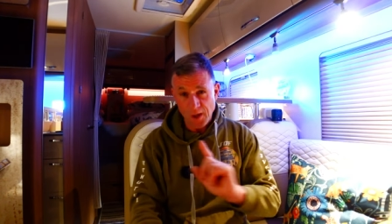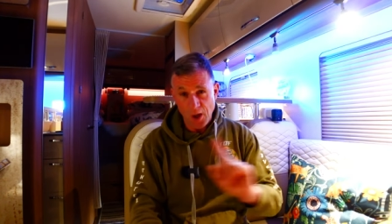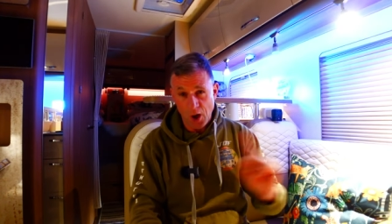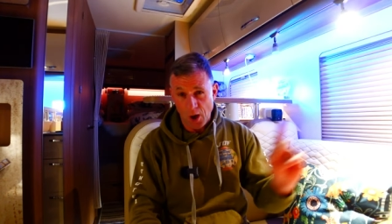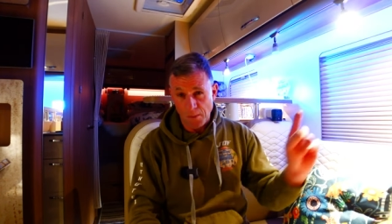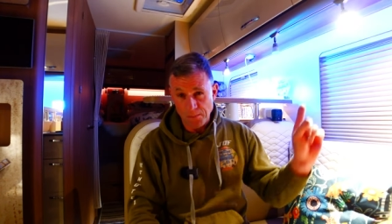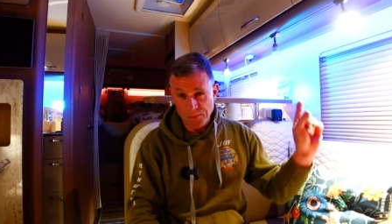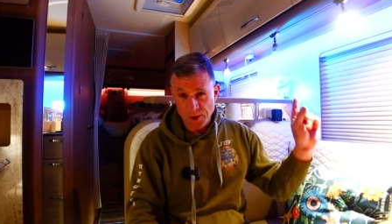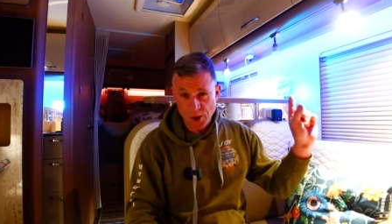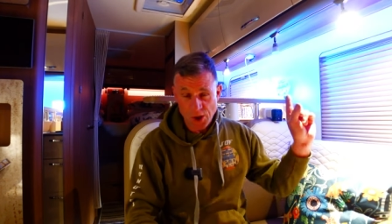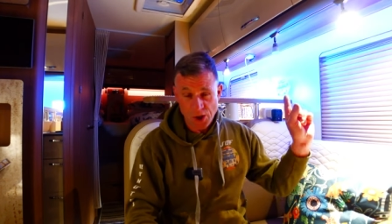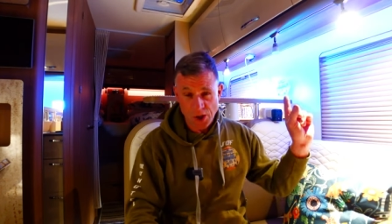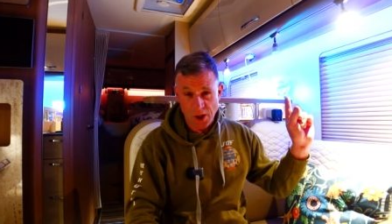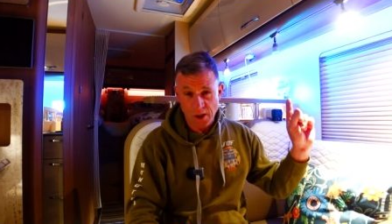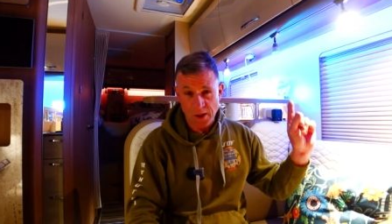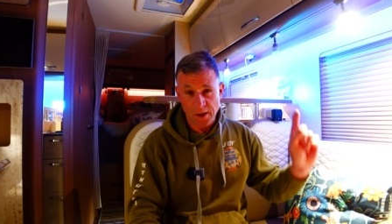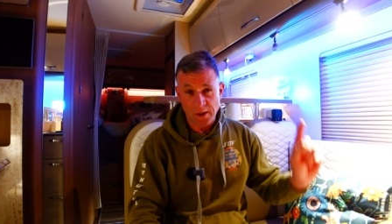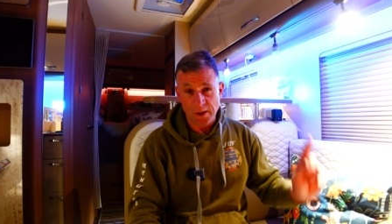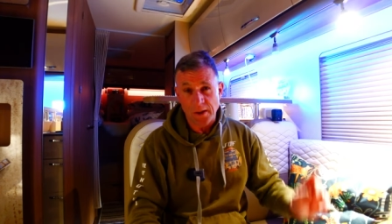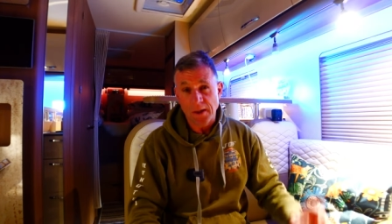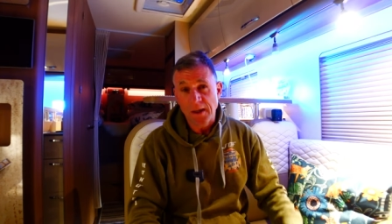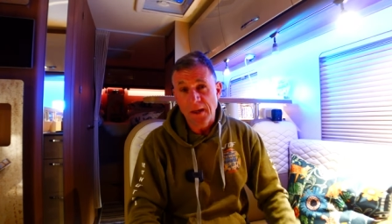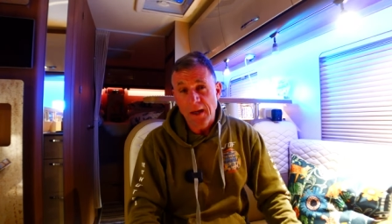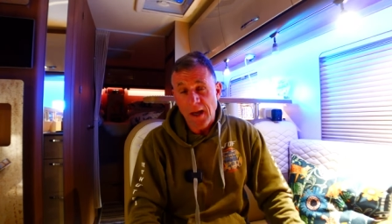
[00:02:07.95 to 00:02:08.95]
I'm just
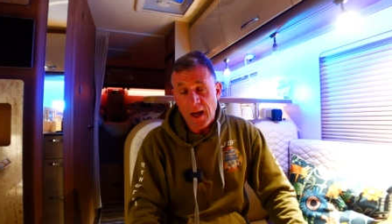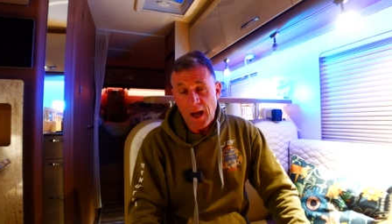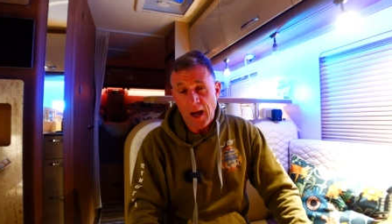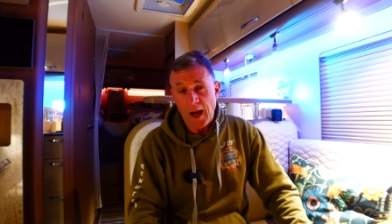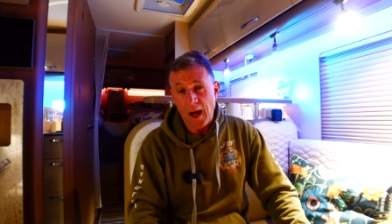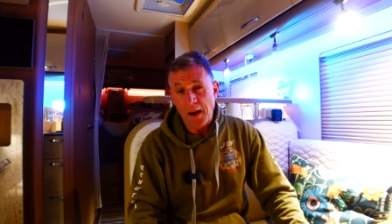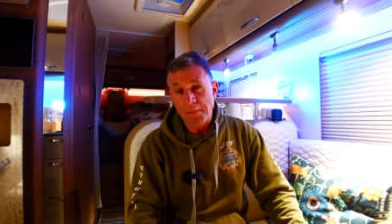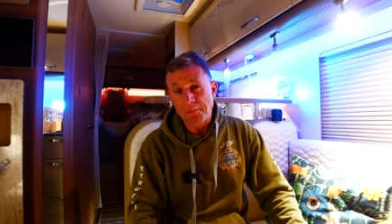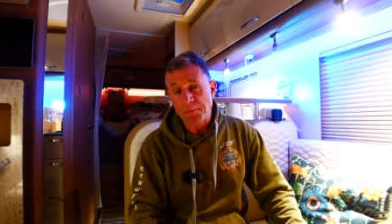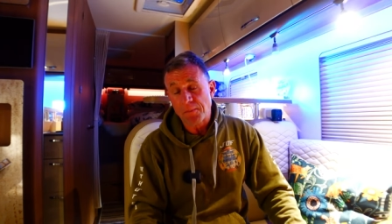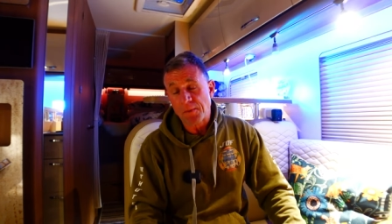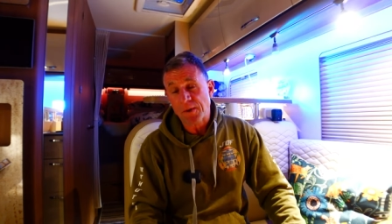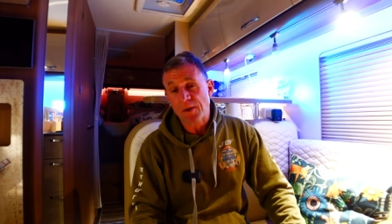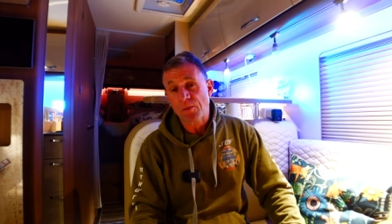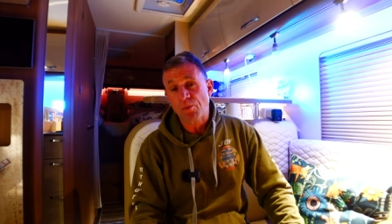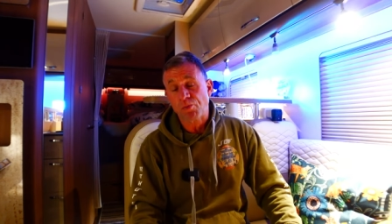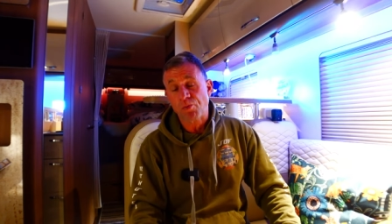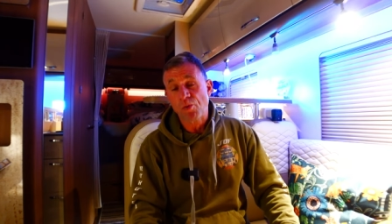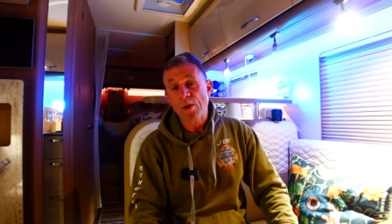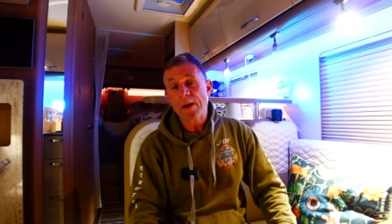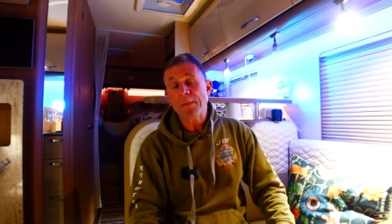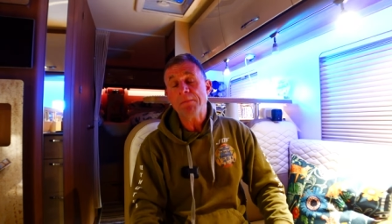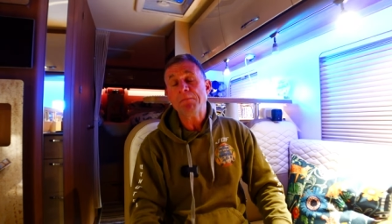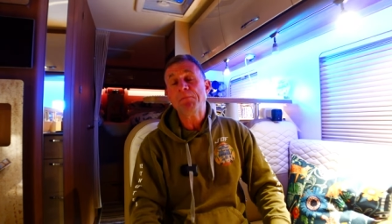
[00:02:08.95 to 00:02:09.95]
going to um,
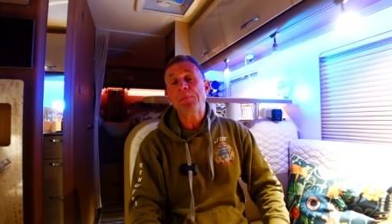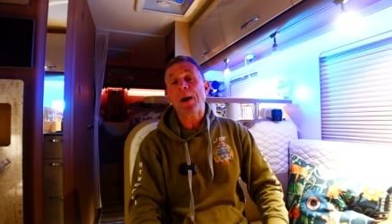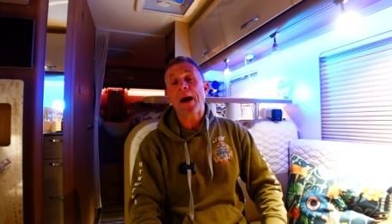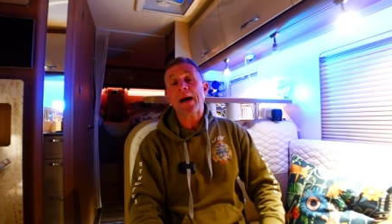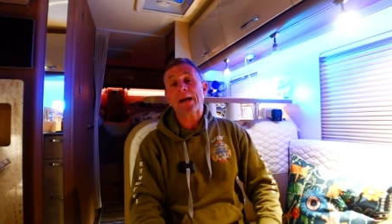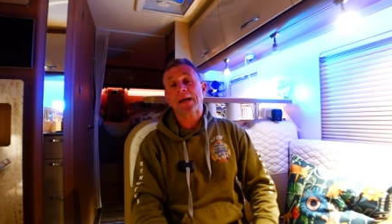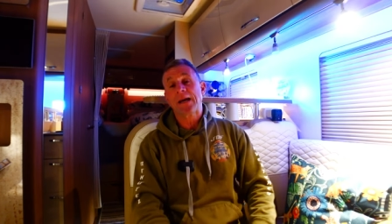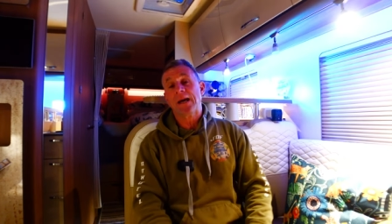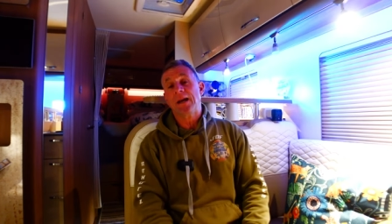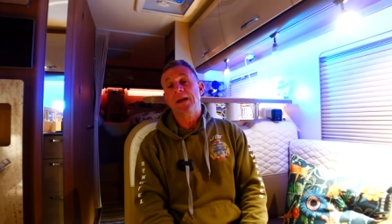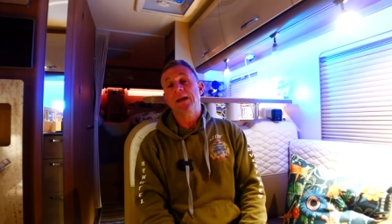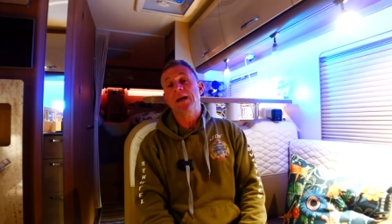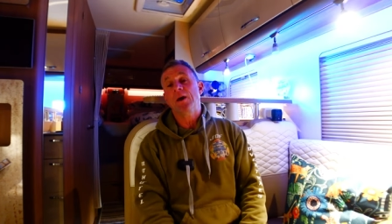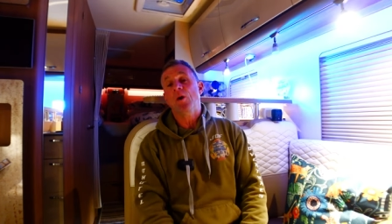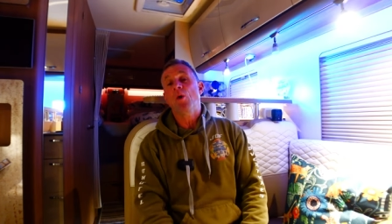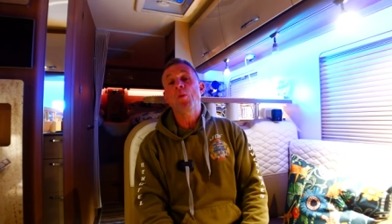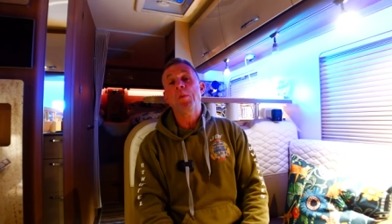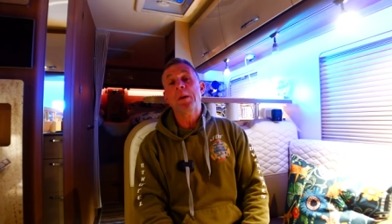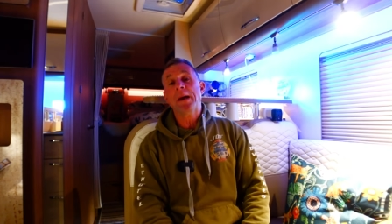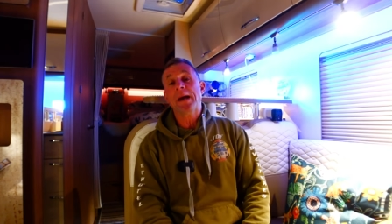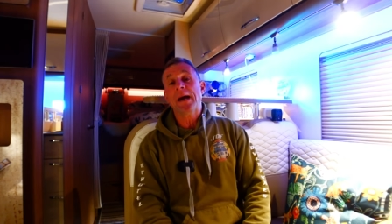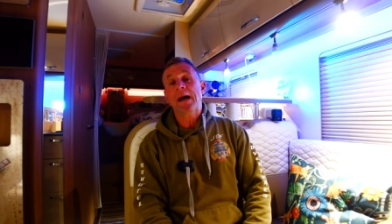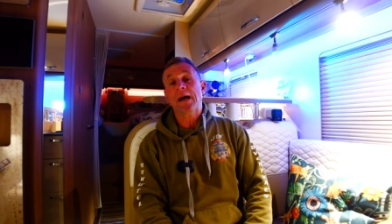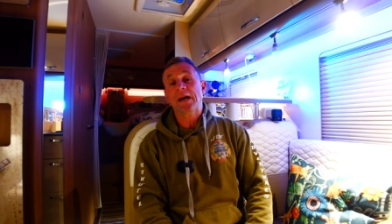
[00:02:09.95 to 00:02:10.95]
rip back a little
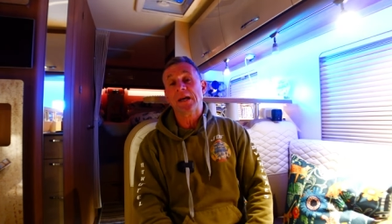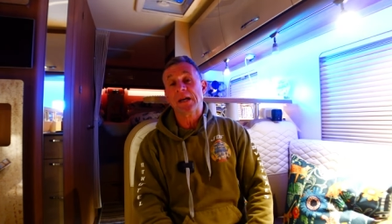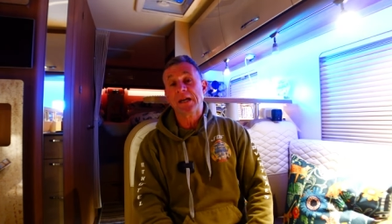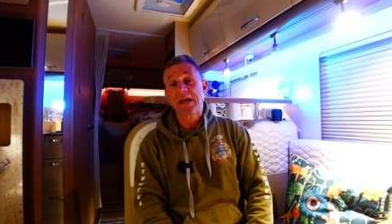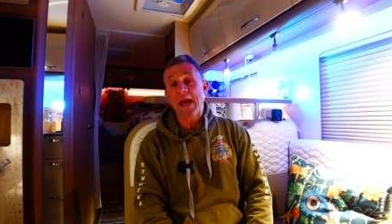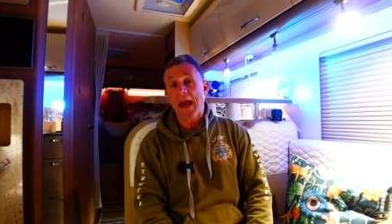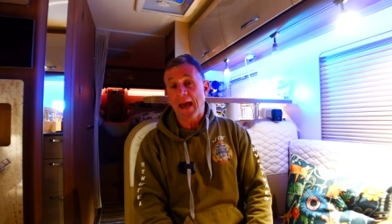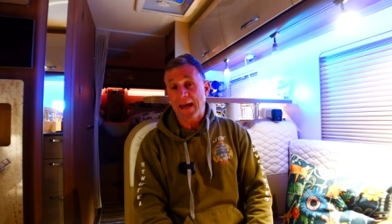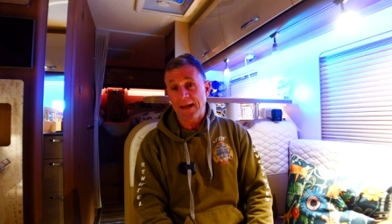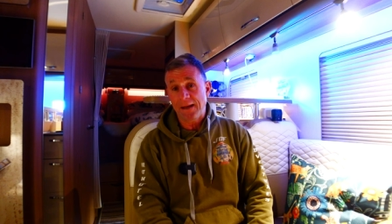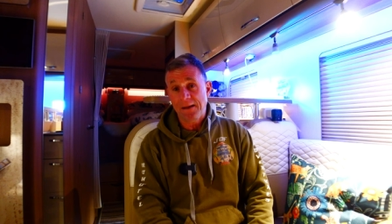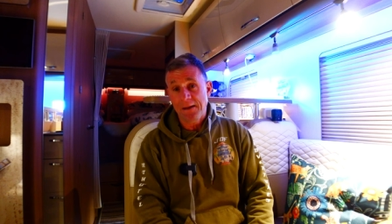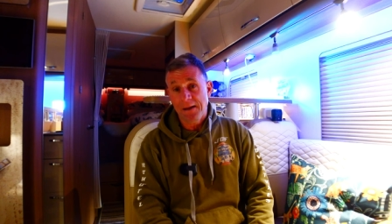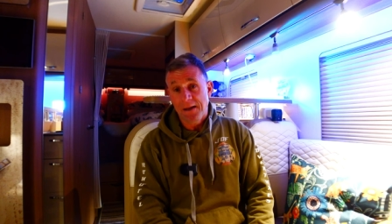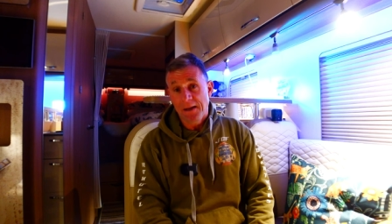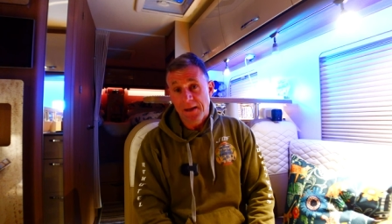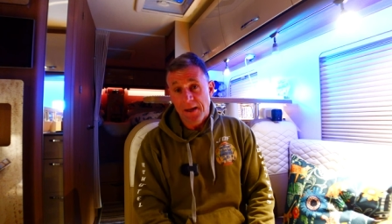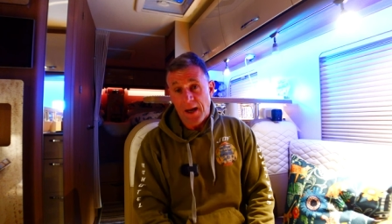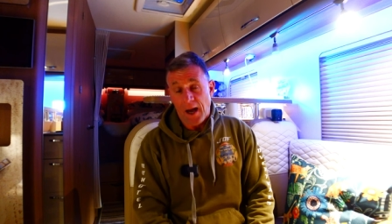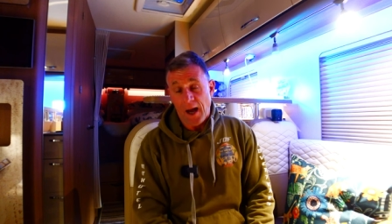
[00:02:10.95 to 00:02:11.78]
bit again.